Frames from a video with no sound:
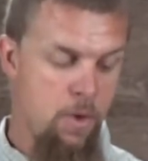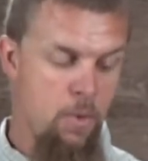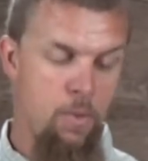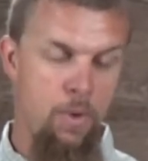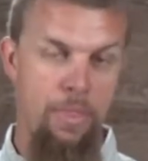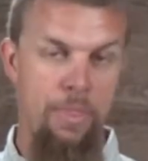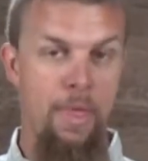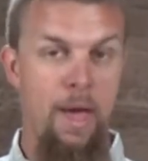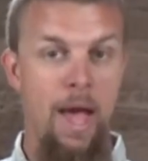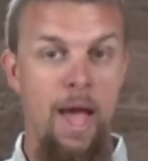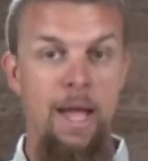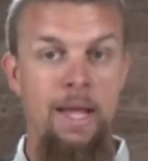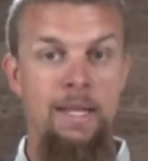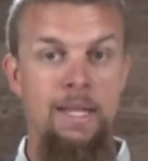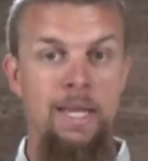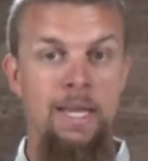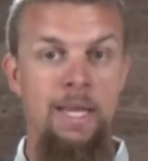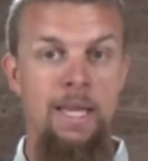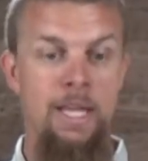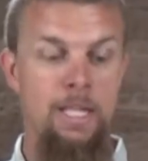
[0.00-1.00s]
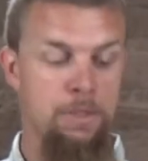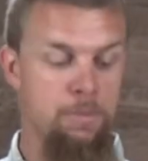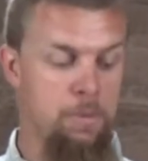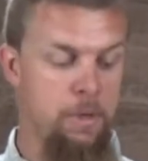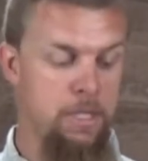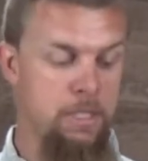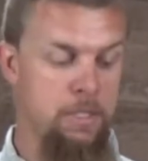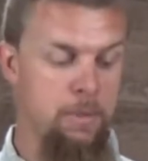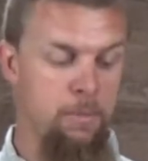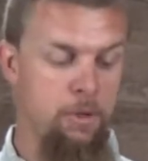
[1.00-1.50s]
With the ID, it's
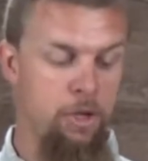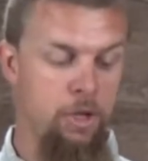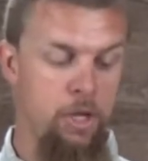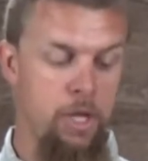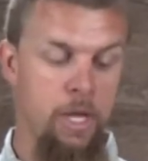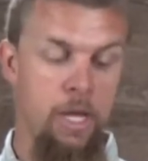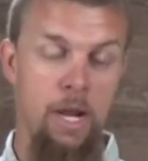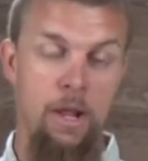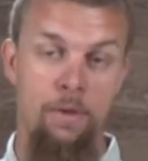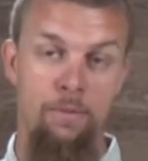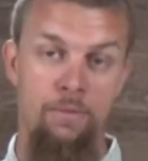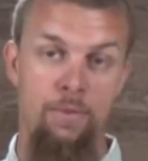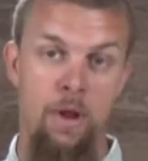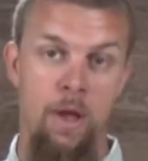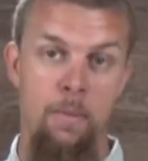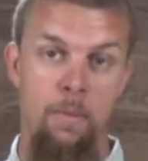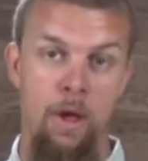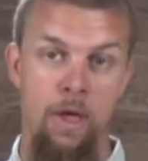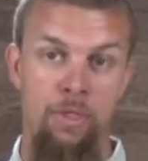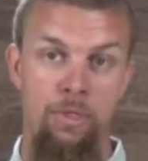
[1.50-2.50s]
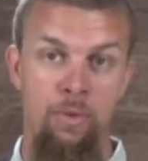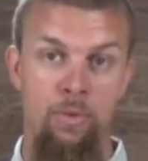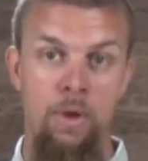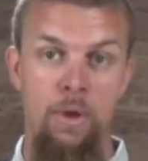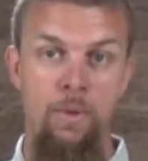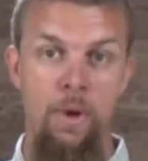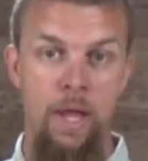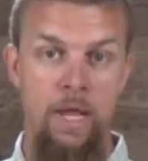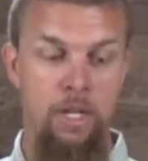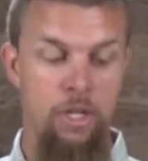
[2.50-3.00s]
pretty similar. You can get it from a
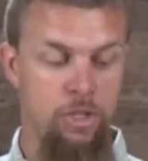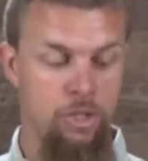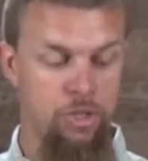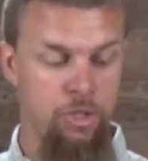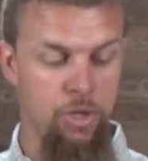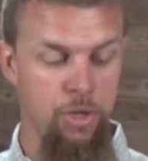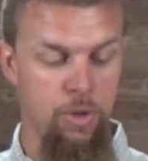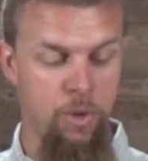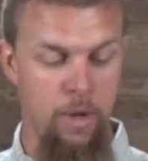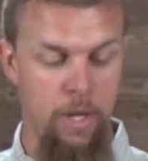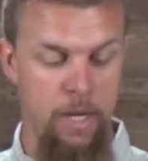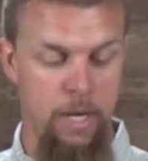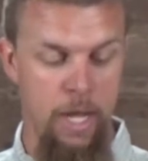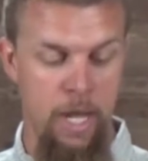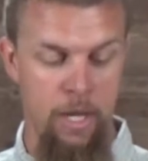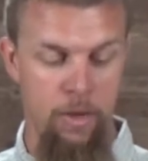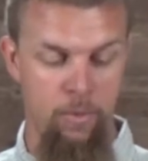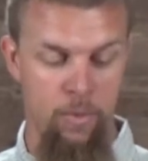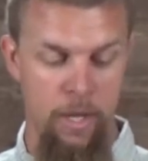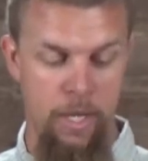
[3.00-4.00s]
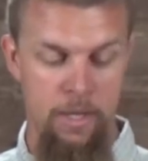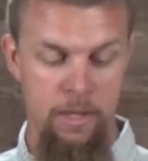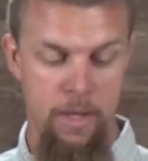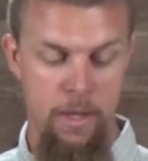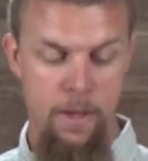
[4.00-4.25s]
3-weight to a 9-weight.